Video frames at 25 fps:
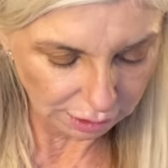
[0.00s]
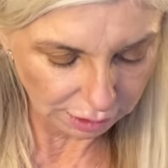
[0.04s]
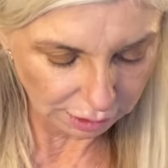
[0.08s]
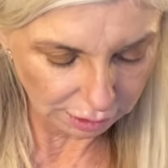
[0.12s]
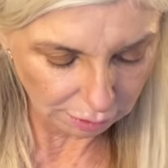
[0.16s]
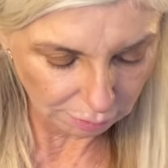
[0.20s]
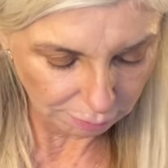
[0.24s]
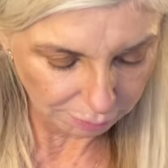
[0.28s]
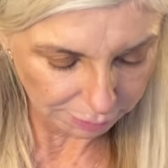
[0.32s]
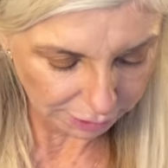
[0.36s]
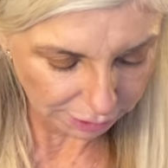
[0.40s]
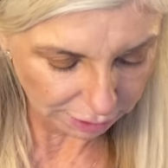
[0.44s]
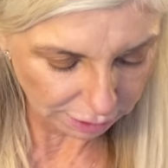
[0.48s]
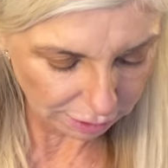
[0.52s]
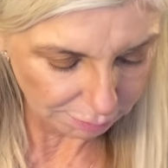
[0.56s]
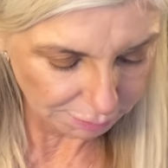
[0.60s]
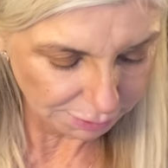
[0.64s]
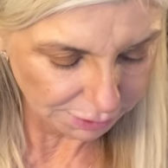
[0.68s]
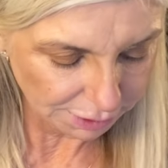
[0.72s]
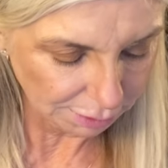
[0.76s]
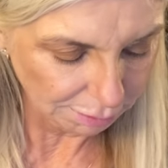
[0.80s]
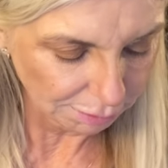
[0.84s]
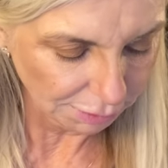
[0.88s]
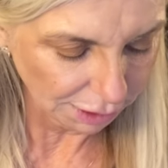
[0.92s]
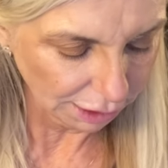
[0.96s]
little bit
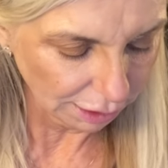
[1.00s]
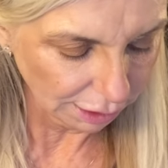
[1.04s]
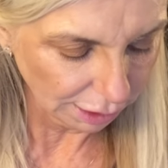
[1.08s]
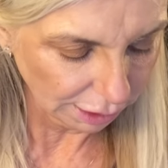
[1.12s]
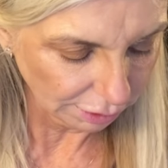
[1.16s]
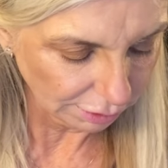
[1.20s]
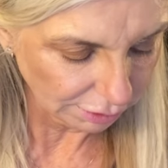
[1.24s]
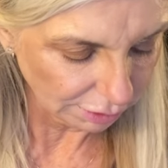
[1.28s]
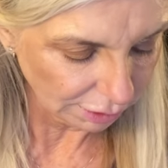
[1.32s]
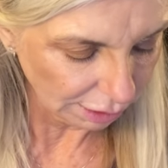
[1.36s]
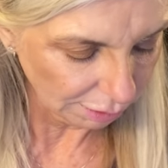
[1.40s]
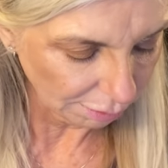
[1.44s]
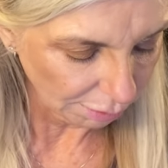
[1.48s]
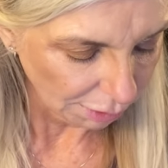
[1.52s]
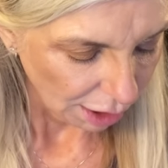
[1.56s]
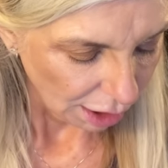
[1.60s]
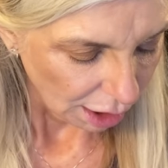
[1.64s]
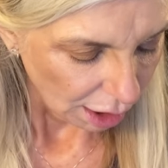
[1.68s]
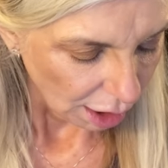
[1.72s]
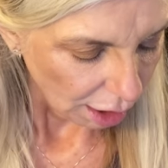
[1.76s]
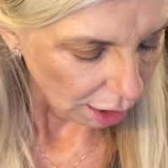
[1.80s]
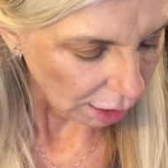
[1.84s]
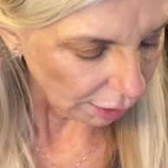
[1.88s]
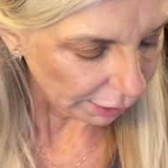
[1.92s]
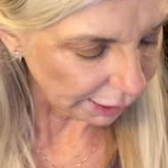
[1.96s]
upset my lungs a little.
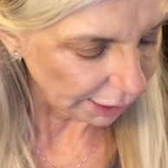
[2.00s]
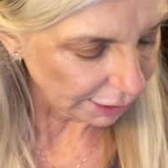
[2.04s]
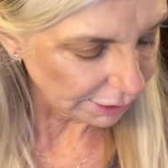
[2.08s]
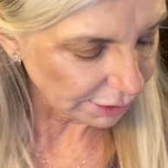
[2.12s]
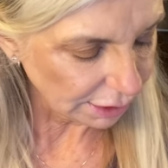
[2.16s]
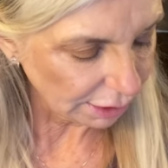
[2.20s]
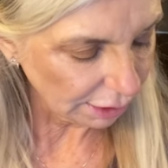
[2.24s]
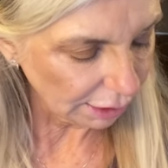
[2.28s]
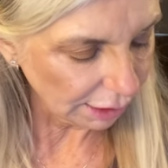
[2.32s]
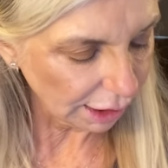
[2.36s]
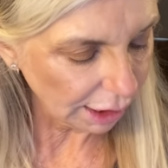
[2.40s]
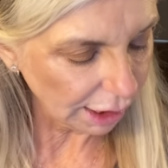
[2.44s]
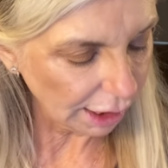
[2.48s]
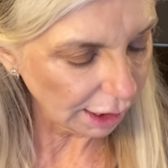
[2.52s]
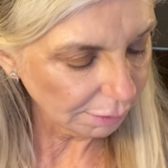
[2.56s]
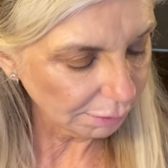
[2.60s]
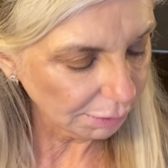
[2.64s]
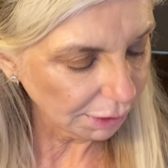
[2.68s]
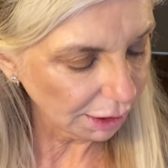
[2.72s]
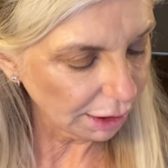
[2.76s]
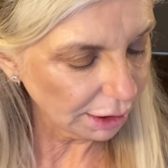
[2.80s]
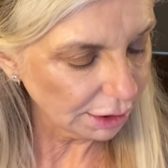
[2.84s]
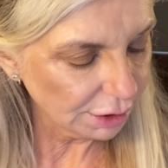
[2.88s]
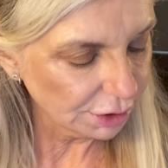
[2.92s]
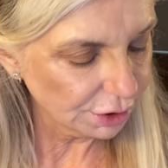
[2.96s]
Okay, so what I'm
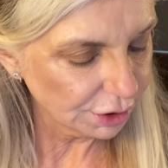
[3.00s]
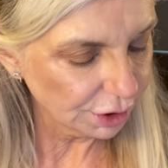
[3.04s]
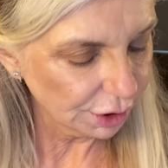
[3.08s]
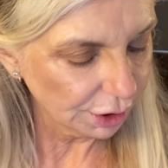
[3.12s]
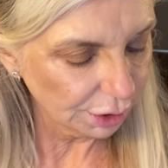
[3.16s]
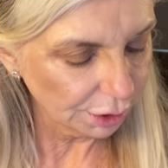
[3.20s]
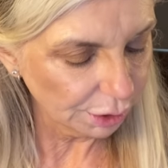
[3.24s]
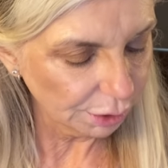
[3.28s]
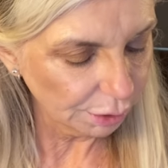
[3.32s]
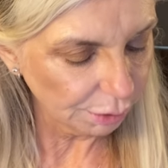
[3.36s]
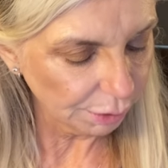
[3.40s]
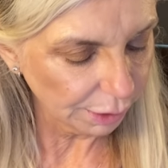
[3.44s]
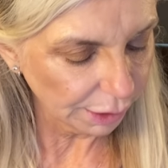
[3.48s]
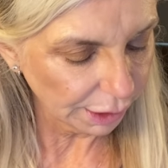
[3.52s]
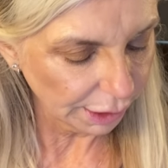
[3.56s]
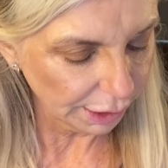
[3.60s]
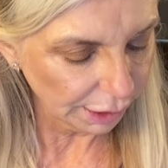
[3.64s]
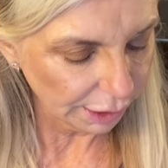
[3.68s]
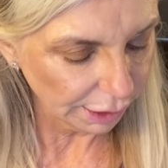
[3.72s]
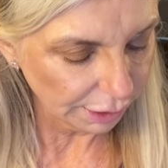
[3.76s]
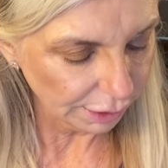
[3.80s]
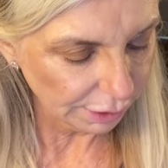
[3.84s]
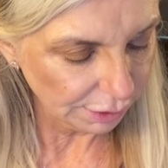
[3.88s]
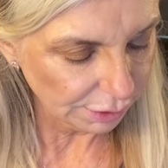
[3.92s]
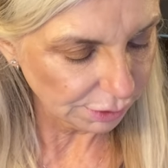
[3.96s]
gonna do
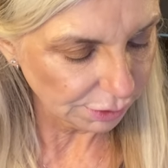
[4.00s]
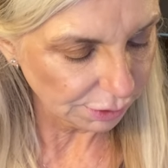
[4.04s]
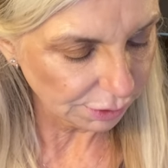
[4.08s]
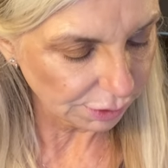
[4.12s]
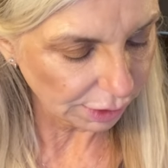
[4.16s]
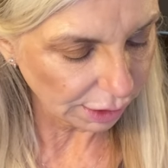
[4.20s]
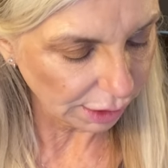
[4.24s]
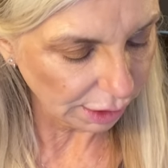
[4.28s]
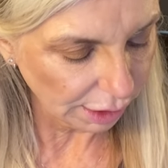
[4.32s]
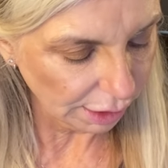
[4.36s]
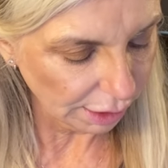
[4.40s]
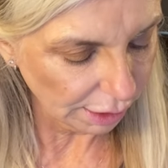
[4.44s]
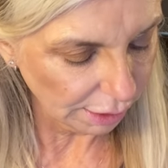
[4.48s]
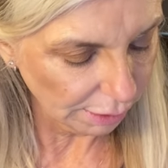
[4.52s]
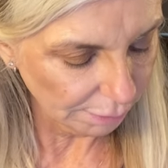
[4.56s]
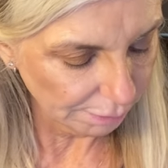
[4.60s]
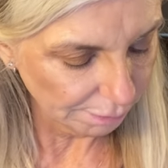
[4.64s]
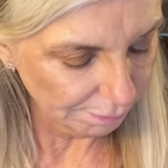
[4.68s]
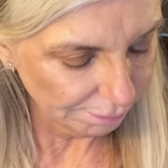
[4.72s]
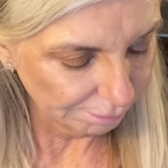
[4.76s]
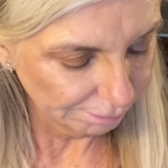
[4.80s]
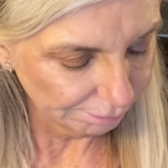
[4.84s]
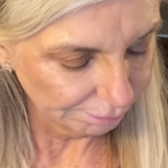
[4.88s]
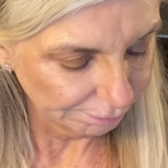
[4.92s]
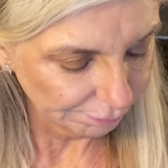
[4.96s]
is
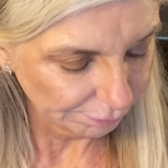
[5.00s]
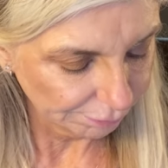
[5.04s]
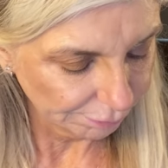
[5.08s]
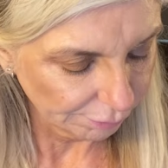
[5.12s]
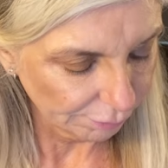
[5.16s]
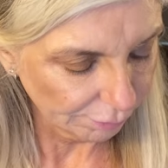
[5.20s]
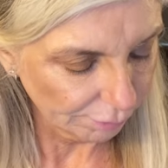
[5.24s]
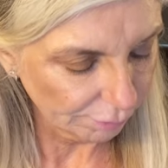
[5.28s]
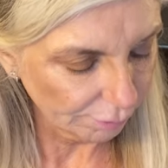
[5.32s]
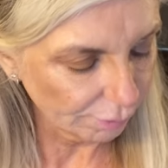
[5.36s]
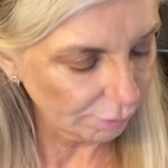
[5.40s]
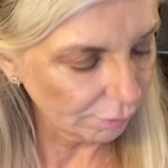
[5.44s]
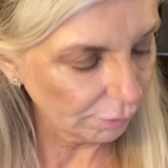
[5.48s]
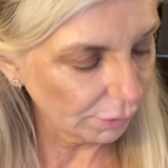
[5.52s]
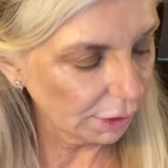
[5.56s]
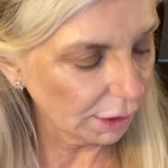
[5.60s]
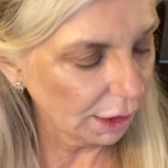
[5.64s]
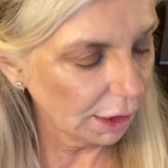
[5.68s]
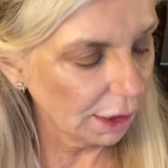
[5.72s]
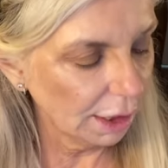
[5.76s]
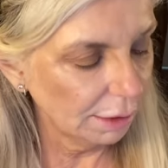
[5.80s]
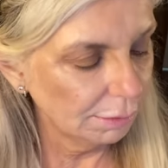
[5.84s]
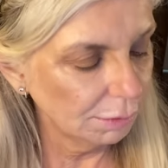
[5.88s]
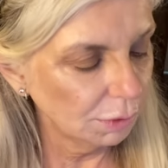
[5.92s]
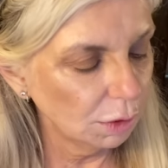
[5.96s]
um,
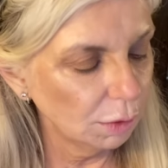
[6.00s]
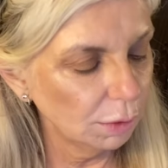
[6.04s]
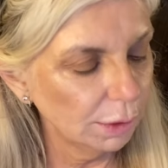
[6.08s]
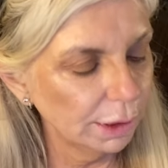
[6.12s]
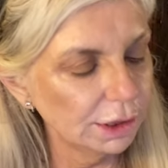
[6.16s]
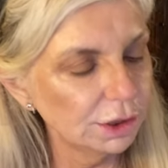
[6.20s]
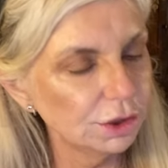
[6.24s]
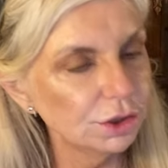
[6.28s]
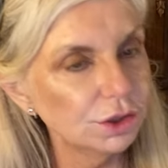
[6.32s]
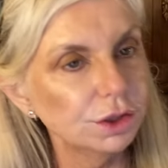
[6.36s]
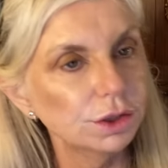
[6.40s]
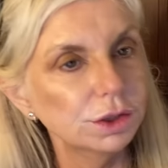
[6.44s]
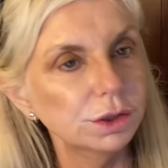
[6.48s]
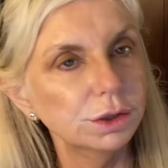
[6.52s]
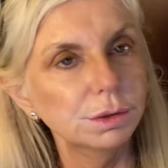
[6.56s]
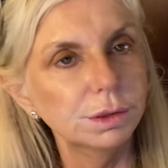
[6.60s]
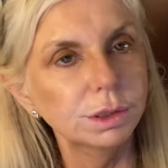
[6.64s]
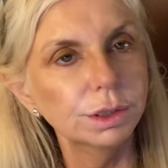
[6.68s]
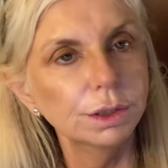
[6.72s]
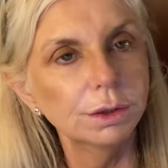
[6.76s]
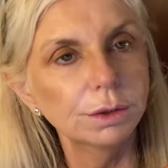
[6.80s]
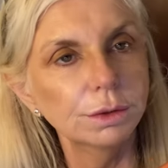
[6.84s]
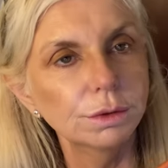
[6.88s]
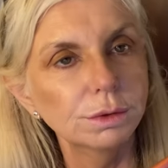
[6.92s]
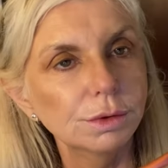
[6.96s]
I'm going to
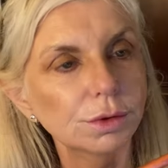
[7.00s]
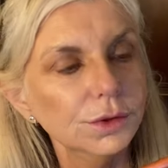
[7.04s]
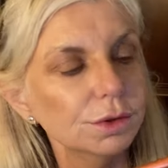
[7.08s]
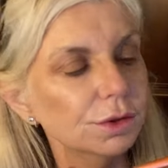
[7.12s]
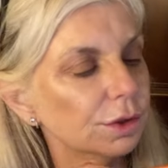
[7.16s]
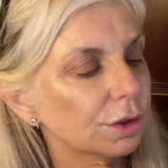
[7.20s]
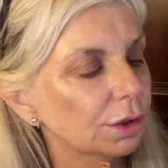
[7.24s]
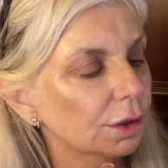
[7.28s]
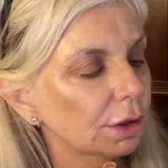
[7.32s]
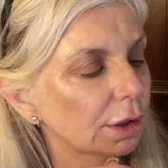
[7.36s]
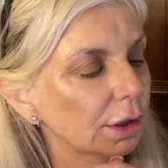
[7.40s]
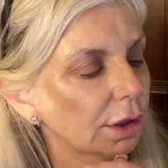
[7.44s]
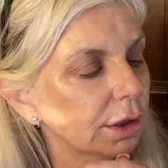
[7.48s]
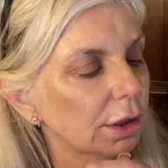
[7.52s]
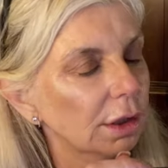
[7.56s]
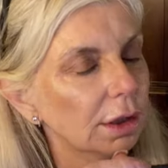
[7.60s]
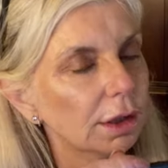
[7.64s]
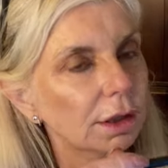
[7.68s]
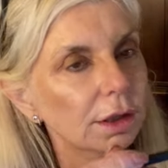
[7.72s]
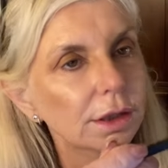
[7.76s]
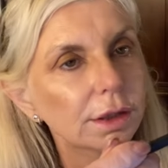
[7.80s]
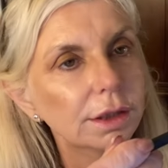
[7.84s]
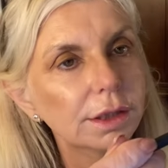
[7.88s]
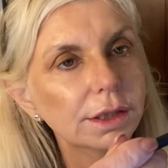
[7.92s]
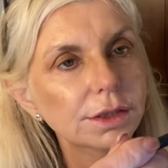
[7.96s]
use
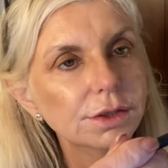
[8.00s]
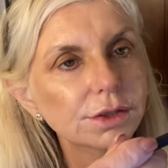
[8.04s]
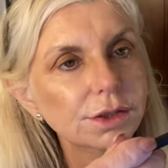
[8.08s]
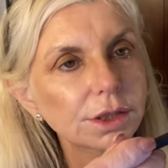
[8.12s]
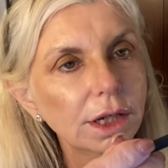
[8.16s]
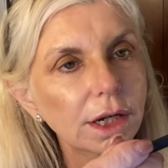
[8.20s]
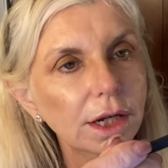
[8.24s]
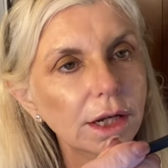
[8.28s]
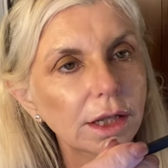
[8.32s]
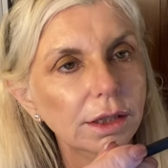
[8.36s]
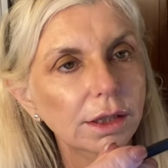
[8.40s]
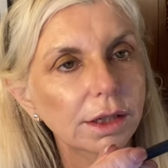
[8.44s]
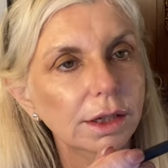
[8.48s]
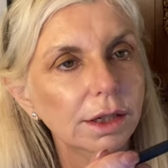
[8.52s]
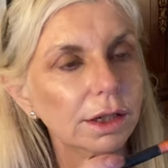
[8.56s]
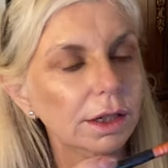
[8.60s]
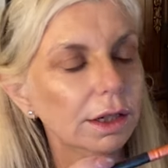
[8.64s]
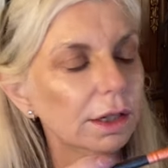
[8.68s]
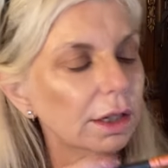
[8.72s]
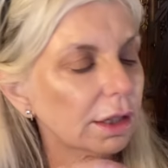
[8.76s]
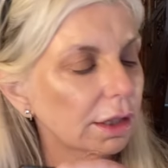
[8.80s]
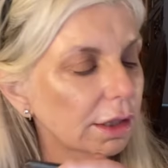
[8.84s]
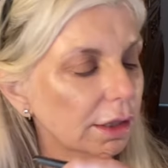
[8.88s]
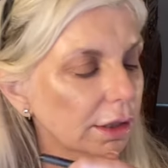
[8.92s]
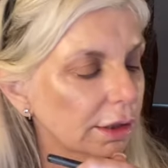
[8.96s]
this color.